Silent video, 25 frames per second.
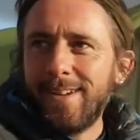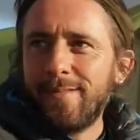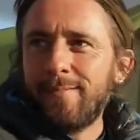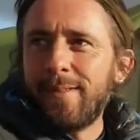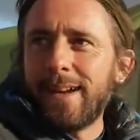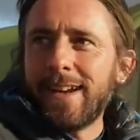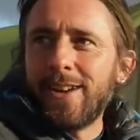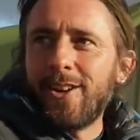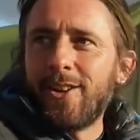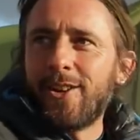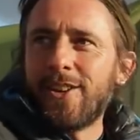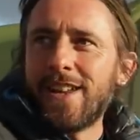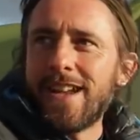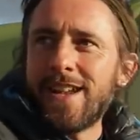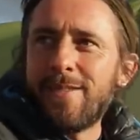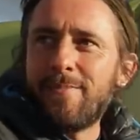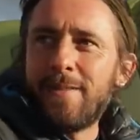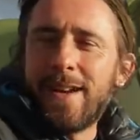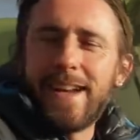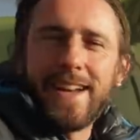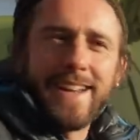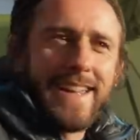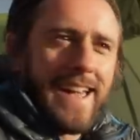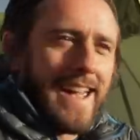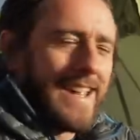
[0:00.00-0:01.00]
Bang it on
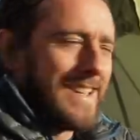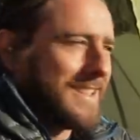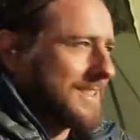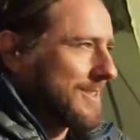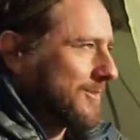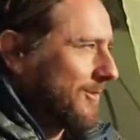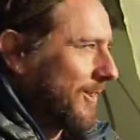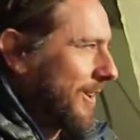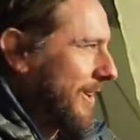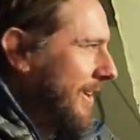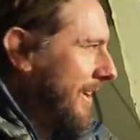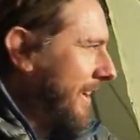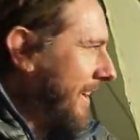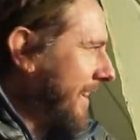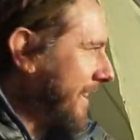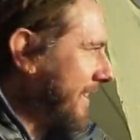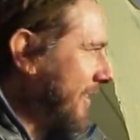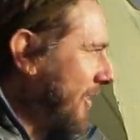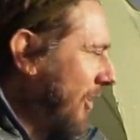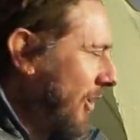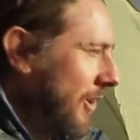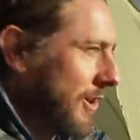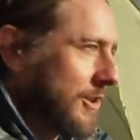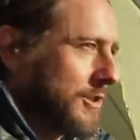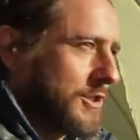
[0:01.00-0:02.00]
eBay, get into
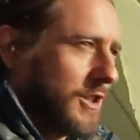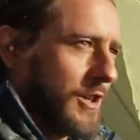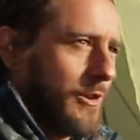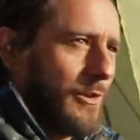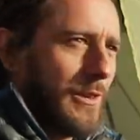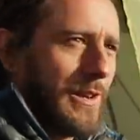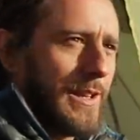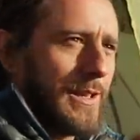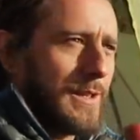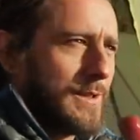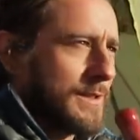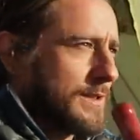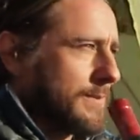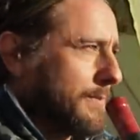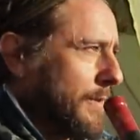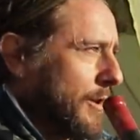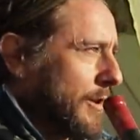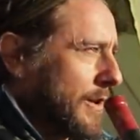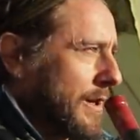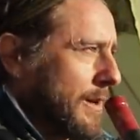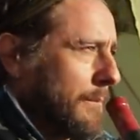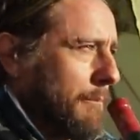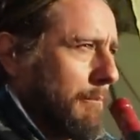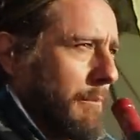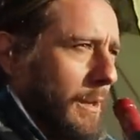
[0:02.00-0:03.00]
Call of Duty and
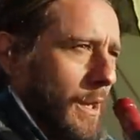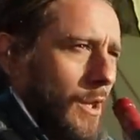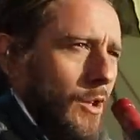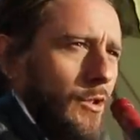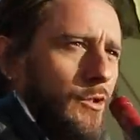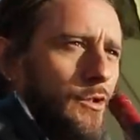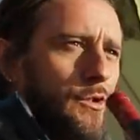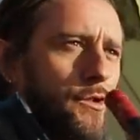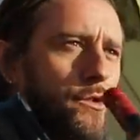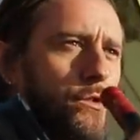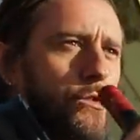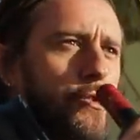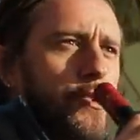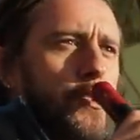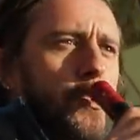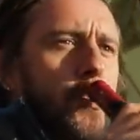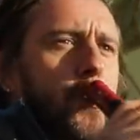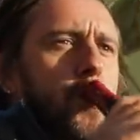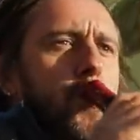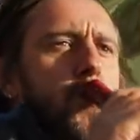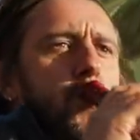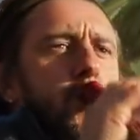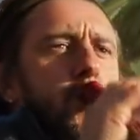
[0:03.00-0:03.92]
smoking blunts.